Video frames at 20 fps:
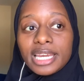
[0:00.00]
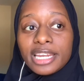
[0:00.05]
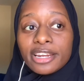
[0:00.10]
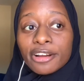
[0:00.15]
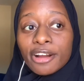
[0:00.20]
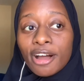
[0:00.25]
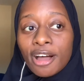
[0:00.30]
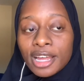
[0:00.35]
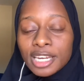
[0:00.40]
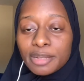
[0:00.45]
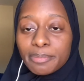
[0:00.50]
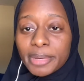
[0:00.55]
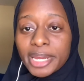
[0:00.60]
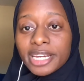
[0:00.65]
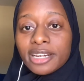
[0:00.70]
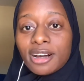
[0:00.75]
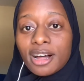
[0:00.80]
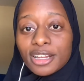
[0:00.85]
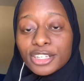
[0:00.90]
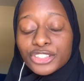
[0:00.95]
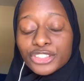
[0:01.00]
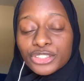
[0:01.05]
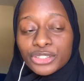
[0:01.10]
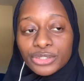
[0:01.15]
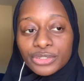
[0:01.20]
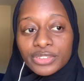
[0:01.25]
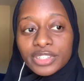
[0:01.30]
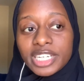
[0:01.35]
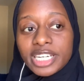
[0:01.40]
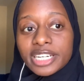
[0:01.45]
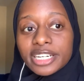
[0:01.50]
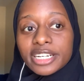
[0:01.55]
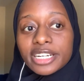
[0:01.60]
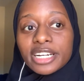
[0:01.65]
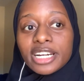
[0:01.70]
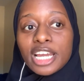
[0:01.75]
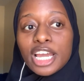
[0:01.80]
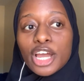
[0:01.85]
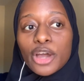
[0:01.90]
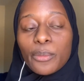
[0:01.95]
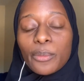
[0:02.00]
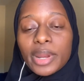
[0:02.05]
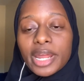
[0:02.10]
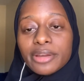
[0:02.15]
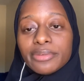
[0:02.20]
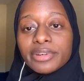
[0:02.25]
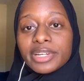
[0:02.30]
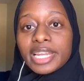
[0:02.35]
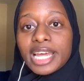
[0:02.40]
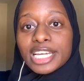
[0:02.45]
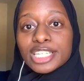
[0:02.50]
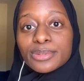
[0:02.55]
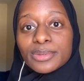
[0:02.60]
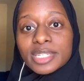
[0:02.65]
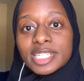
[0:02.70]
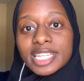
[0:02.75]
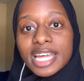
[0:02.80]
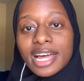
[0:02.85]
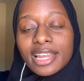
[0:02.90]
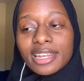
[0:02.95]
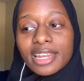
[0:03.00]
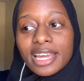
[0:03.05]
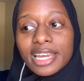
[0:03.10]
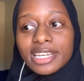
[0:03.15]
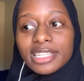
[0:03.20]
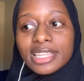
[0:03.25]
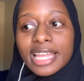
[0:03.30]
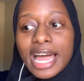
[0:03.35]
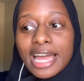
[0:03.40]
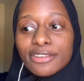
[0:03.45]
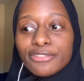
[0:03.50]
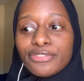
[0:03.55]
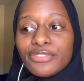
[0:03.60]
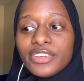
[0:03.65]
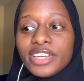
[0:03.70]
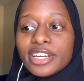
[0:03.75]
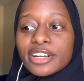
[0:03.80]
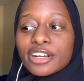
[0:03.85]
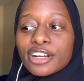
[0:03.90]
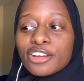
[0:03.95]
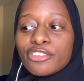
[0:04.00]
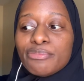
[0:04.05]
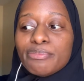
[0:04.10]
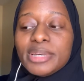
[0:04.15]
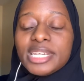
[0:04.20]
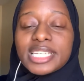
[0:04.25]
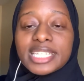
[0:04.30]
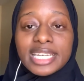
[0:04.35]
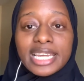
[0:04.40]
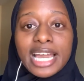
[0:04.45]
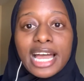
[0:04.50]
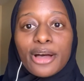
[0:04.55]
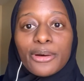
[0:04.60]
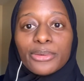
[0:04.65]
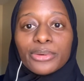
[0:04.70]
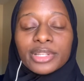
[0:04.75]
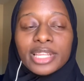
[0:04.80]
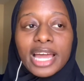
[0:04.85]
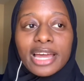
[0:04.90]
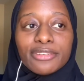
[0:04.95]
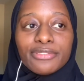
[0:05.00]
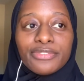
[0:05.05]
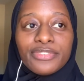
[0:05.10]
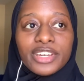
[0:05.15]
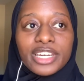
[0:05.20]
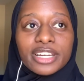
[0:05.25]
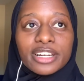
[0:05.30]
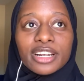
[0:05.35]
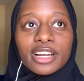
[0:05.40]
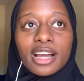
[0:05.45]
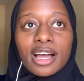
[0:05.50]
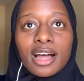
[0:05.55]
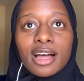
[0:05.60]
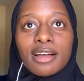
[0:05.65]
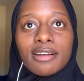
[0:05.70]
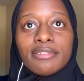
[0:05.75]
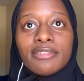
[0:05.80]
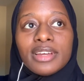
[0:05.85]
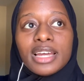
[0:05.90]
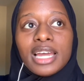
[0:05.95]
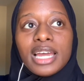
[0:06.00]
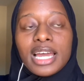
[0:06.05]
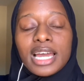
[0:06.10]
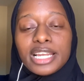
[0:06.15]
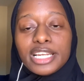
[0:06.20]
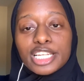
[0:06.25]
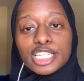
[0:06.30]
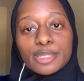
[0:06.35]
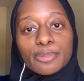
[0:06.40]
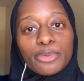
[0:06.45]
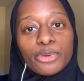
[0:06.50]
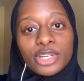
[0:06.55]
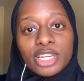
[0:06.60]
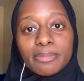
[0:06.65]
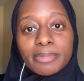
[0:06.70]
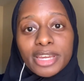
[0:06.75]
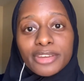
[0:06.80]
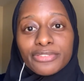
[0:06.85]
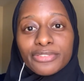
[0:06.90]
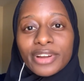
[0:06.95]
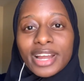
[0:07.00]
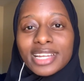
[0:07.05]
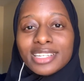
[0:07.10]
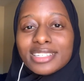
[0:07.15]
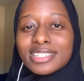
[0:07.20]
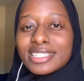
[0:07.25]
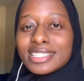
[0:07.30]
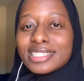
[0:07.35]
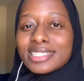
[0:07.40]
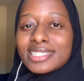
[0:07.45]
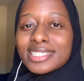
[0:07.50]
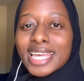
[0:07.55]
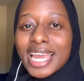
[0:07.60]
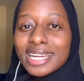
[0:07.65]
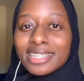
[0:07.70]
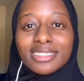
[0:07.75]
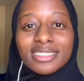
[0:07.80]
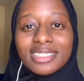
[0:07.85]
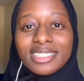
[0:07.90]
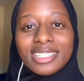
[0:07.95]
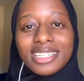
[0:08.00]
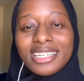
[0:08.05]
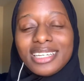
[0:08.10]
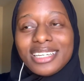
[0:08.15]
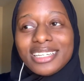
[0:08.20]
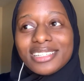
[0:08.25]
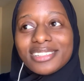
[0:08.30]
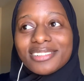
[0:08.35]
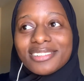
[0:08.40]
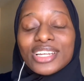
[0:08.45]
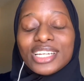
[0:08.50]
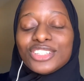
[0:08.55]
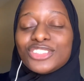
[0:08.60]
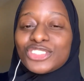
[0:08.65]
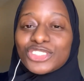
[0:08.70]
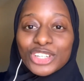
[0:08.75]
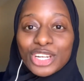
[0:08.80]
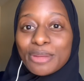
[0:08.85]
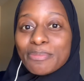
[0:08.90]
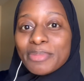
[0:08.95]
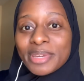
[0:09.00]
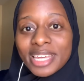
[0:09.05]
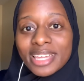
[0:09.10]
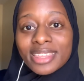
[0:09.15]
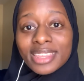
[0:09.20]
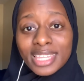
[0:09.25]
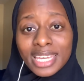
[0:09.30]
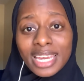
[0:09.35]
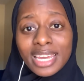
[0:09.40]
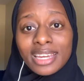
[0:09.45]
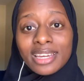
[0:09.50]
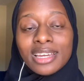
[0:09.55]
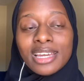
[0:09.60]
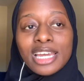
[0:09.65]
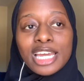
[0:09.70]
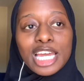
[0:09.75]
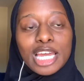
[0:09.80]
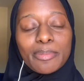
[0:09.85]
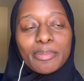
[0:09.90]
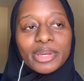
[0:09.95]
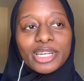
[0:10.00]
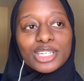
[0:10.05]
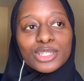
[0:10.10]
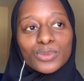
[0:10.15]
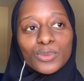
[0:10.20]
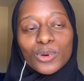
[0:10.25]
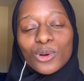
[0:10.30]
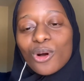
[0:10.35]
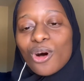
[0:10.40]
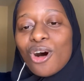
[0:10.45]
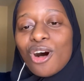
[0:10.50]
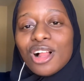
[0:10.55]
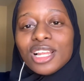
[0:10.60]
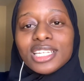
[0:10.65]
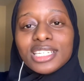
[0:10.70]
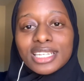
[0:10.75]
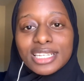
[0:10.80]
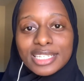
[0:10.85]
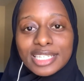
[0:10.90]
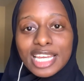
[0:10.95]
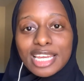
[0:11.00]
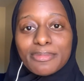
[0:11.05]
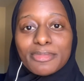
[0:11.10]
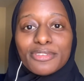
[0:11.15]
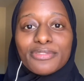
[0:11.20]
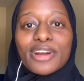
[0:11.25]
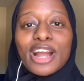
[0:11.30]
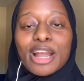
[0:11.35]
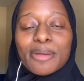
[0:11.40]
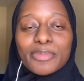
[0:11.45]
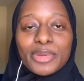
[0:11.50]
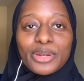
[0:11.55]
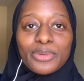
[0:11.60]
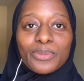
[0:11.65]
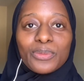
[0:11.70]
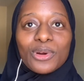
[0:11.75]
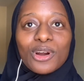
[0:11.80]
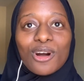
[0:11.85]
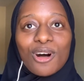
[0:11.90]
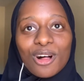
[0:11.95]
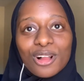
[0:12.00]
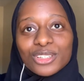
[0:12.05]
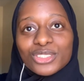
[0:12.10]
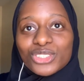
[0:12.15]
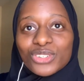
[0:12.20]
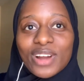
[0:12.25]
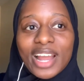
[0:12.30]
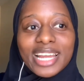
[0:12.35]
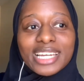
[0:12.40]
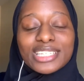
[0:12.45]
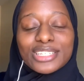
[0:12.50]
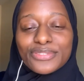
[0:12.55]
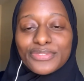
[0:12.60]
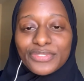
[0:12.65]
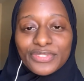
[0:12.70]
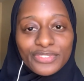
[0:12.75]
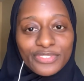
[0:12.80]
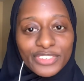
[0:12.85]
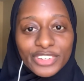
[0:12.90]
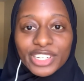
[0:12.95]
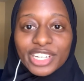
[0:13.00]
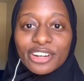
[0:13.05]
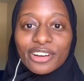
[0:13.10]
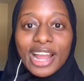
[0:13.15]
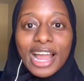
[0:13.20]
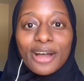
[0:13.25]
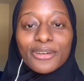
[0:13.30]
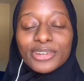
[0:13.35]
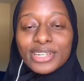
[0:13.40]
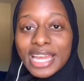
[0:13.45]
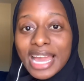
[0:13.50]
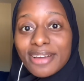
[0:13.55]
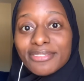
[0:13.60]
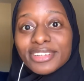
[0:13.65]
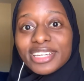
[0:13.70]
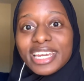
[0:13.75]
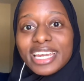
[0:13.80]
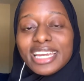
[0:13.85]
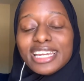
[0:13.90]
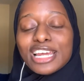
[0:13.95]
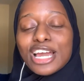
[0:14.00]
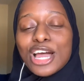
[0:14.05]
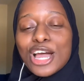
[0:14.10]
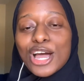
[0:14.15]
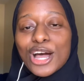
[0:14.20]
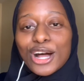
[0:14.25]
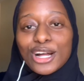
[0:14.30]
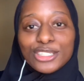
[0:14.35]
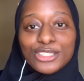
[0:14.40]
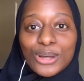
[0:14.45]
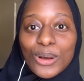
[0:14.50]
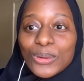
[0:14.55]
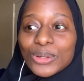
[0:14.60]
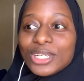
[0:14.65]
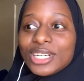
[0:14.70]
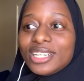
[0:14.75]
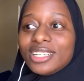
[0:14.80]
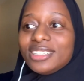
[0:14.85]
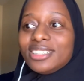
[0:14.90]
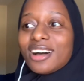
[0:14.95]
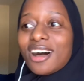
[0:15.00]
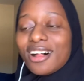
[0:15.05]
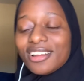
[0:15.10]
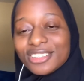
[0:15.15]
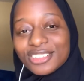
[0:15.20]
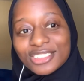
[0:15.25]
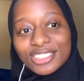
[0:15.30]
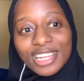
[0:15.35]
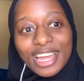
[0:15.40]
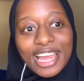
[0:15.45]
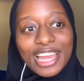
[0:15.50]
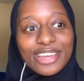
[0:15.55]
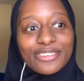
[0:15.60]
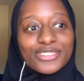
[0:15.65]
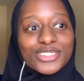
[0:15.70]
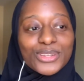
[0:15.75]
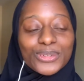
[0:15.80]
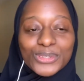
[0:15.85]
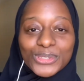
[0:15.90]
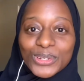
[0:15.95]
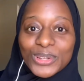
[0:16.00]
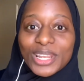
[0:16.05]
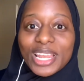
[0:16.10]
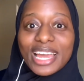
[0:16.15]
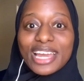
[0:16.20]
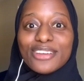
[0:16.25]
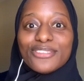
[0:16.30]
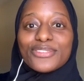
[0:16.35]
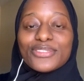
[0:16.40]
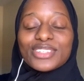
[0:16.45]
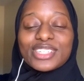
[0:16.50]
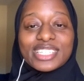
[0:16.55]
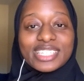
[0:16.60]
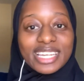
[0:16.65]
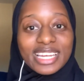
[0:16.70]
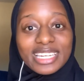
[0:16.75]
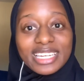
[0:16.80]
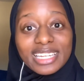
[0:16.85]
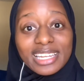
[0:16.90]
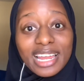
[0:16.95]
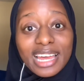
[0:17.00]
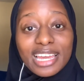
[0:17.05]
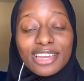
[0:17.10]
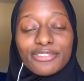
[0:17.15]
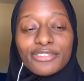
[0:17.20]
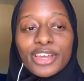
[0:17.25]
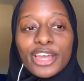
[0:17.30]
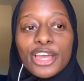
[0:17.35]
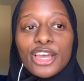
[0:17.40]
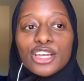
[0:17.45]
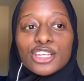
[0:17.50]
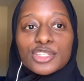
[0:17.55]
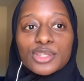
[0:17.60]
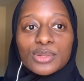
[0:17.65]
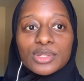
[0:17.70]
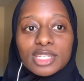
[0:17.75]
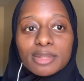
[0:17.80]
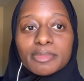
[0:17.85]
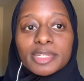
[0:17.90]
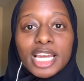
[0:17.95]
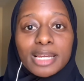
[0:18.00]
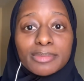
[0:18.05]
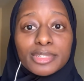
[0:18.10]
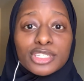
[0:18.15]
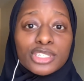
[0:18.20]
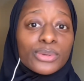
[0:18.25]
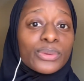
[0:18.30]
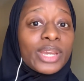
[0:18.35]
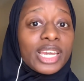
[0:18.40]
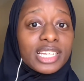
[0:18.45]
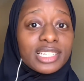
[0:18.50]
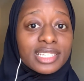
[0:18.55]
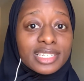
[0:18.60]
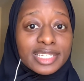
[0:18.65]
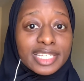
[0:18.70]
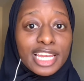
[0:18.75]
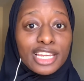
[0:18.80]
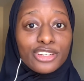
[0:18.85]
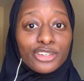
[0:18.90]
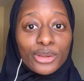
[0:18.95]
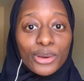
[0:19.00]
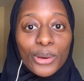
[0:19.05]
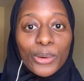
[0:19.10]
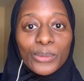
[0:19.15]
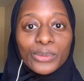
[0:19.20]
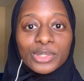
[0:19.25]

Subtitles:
on in my college career, what I realized was that like that fear of missing out, or that fear of disappointing my friends, technically it shouldn't be a thing, because we're all in the same environment. We're all trying to figure out, navigate adulthood, college life, social life, study life. So sometimes it's okay to say no to